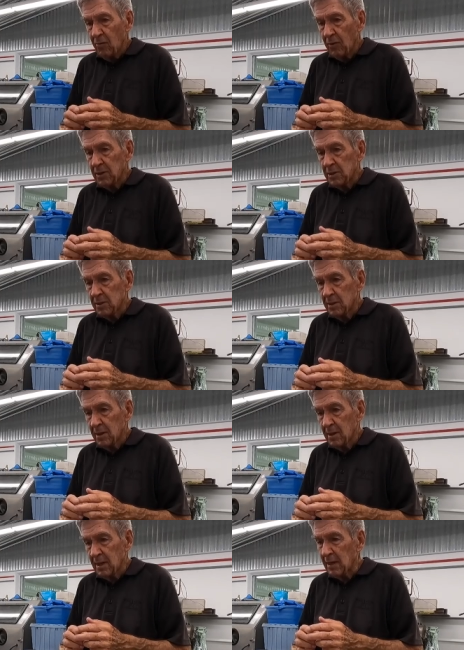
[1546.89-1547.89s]
which
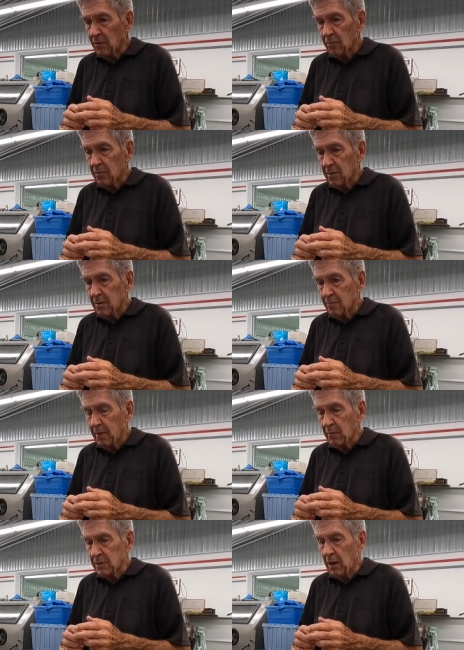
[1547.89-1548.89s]
they don't,
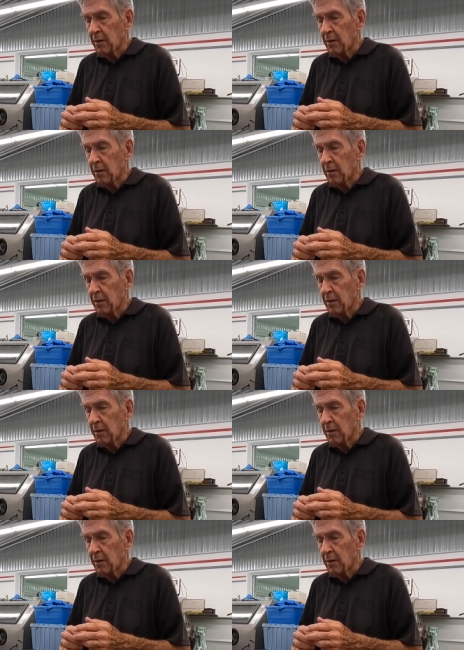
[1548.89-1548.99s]
people say, oh,